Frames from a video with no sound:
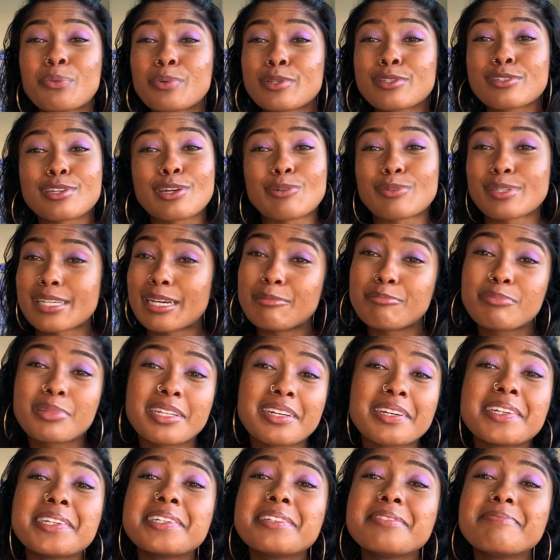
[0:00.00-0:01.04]
was no
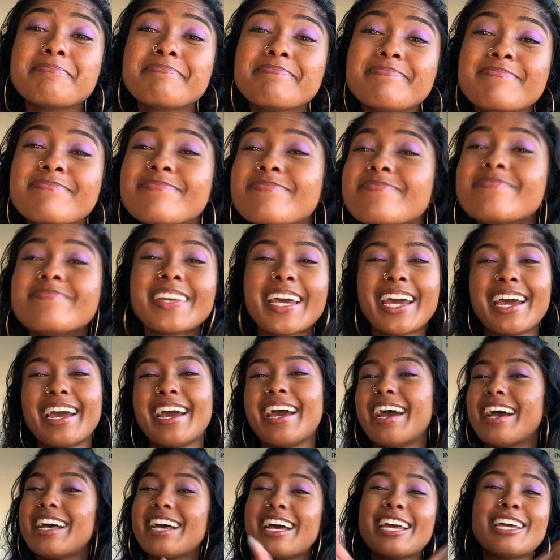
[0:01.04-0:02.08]
template.
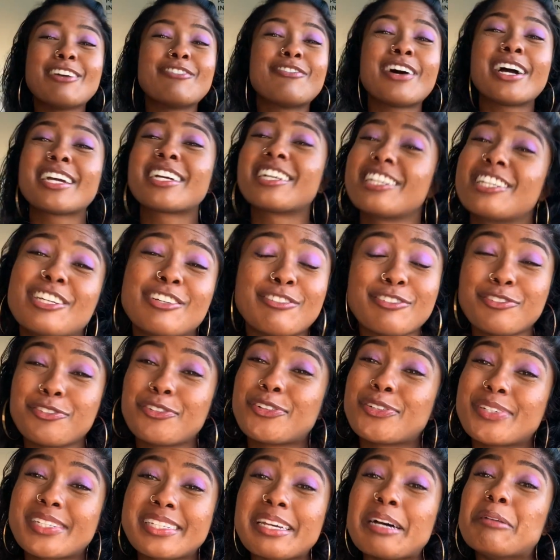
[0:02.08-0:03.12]
If I can give
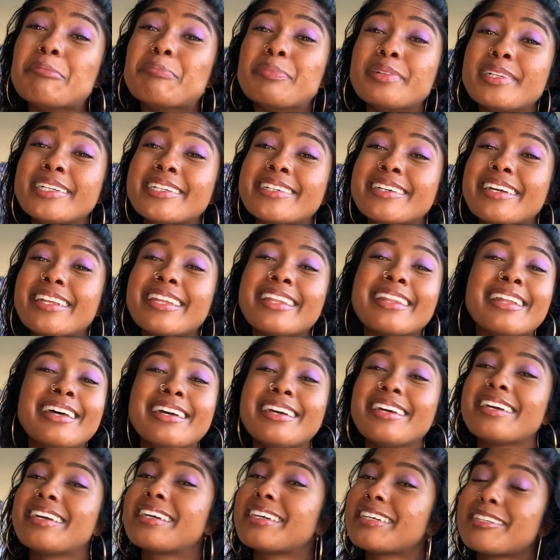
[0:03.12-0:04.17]
you a template,
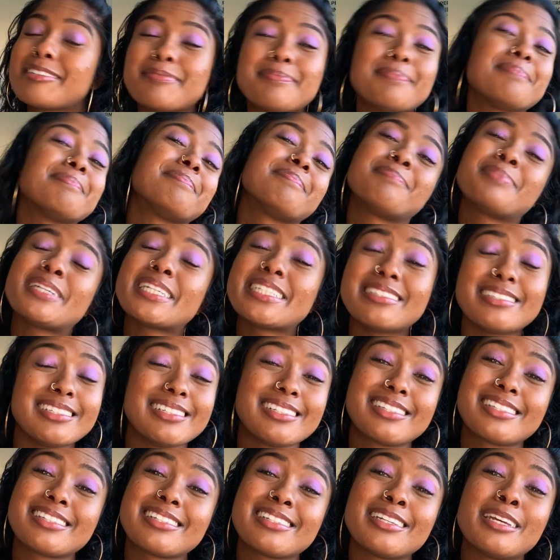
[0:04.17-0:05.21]
like,
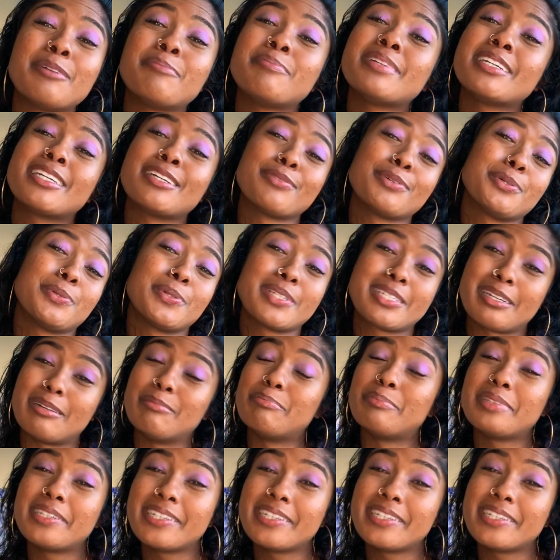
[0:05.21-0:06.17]
please let me give you a template.